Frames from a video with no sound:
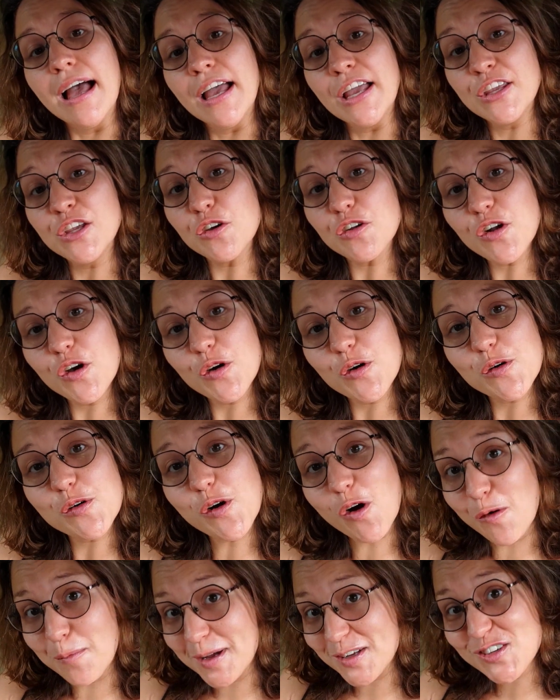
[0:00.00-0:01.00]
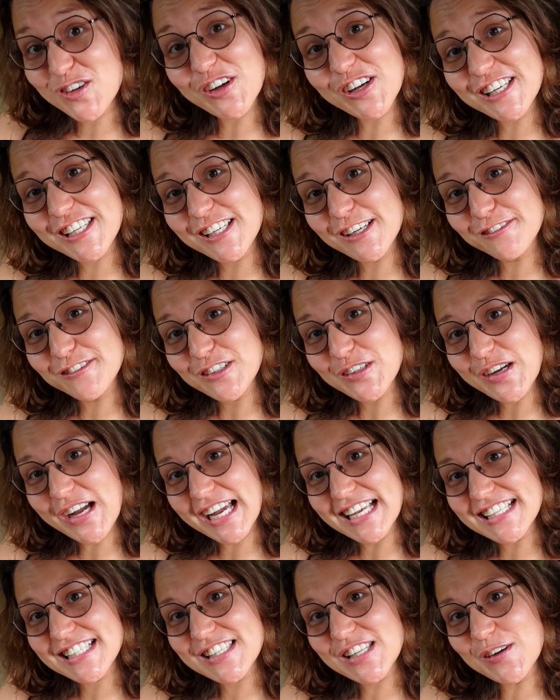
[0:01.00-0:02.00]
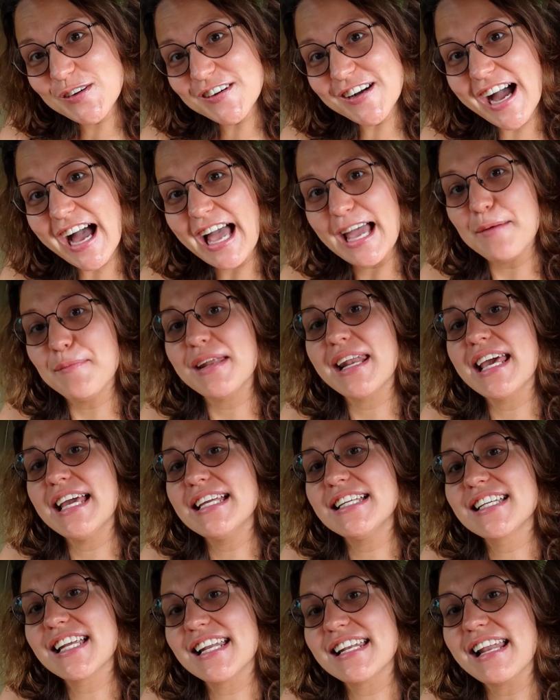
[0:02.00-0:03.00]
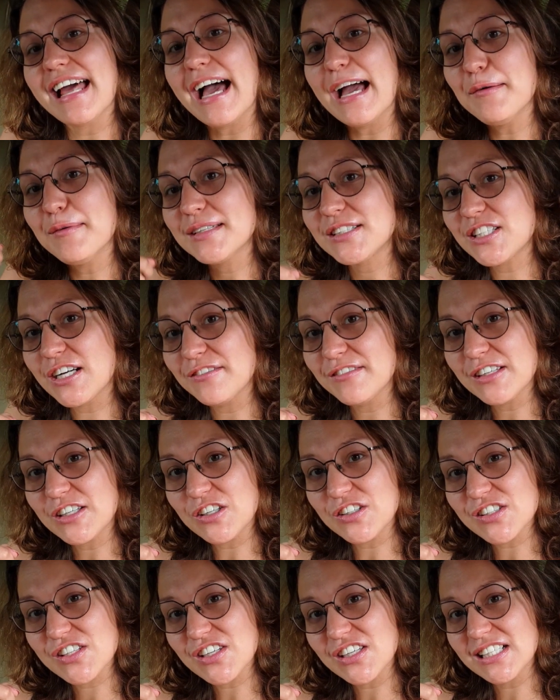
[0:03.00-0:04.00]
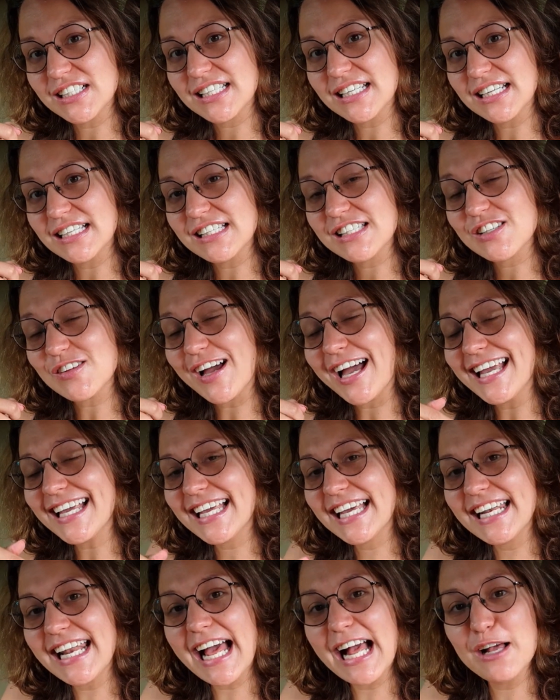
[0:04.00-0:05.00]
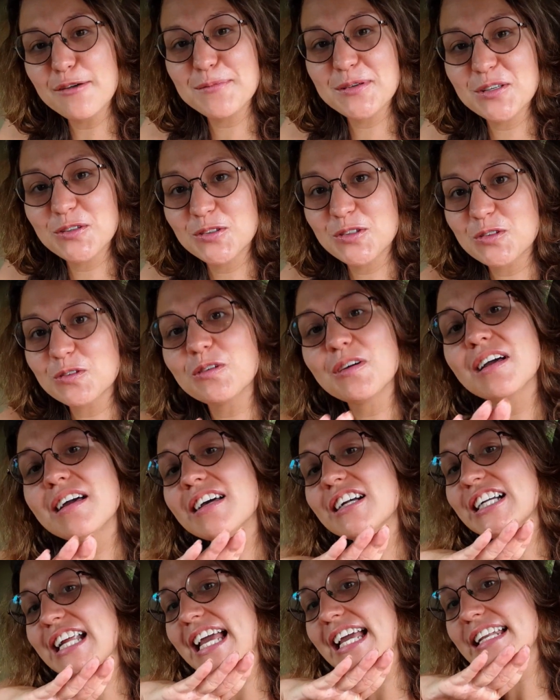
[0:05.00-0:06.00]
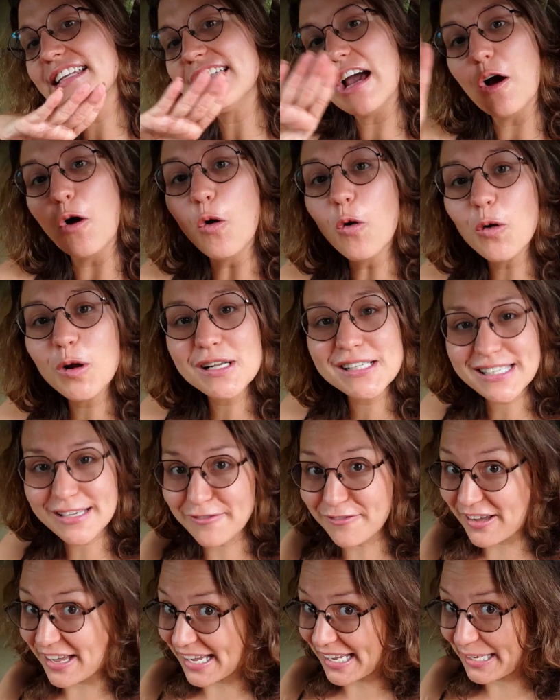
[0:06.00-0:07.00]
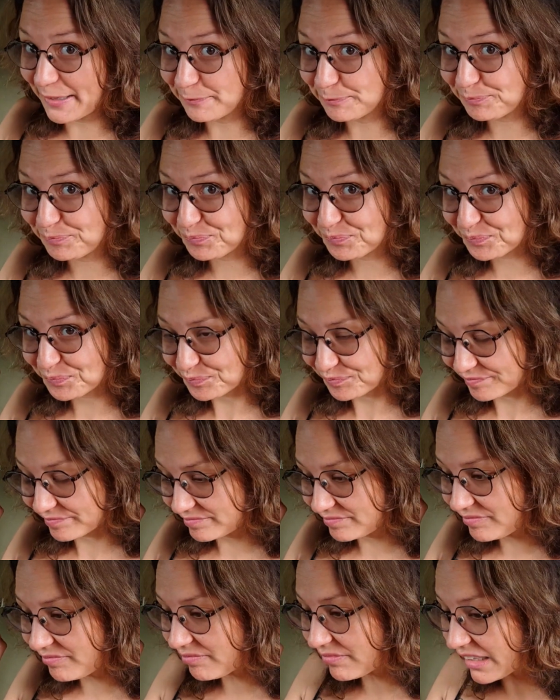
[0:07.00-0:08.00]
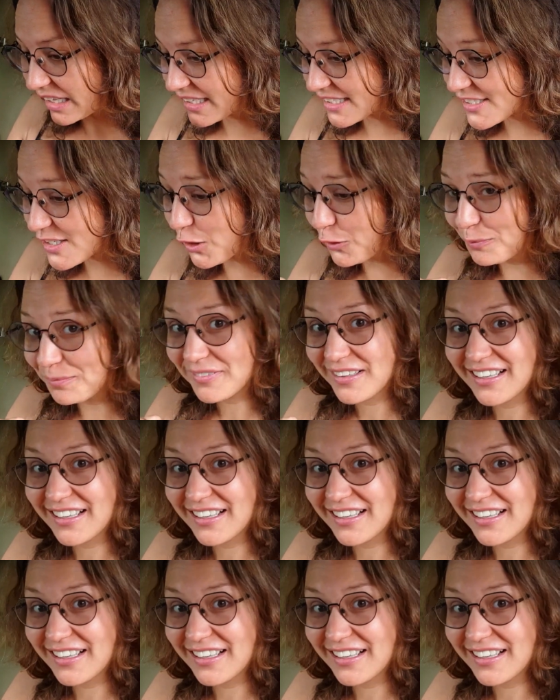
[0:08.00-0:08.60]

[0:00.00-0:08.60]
you know, or majority of you guys know, I'm an agent, I'm a travel consultant, so I can help you to create the whole safari. So